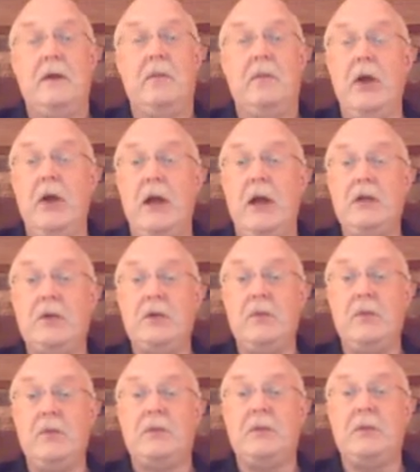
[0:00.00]
You're putting on too
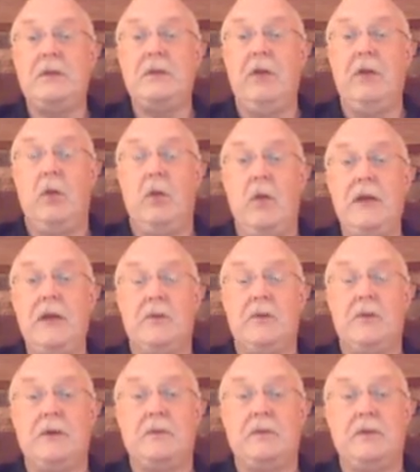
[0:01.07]
much material, way
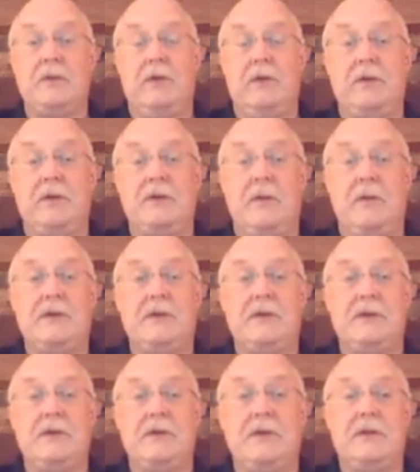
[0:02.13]
too much material in some
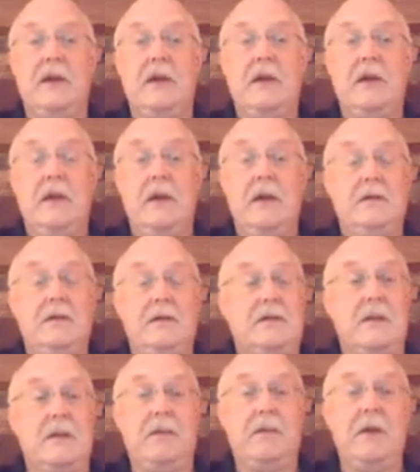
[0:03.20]
instances,
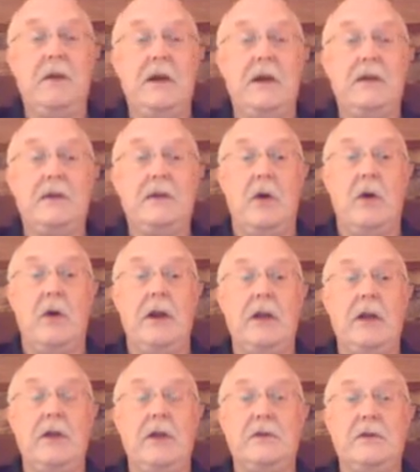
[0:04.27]
simply because you wanted
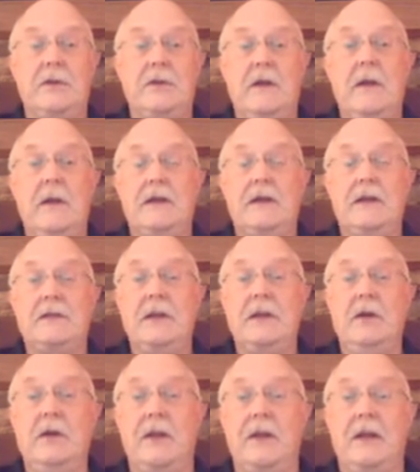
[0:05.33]
to use a
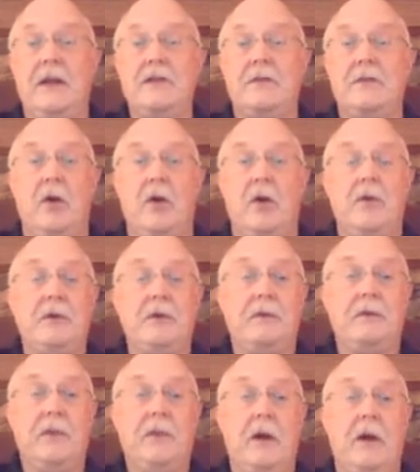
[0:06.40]
single thickness approach
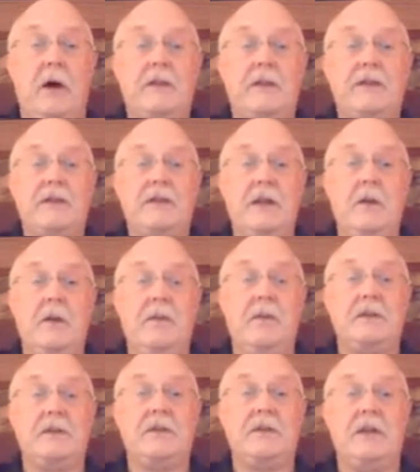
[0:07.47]
on a single
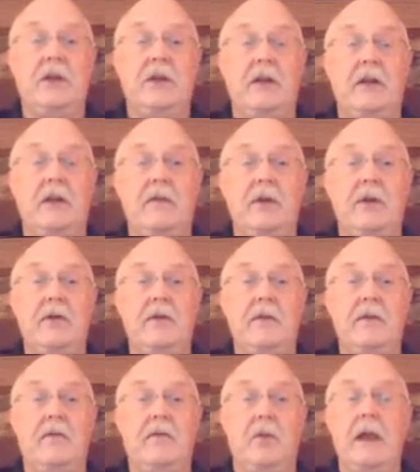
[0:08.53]
piece of steel on a
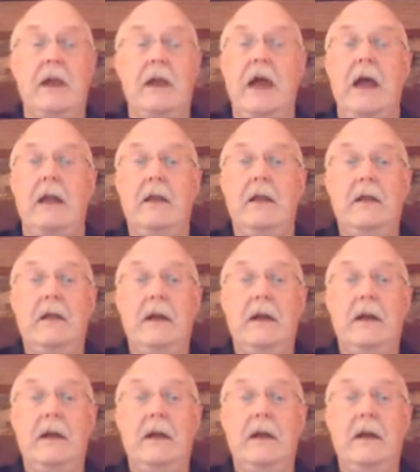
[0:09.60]
W10 by 49.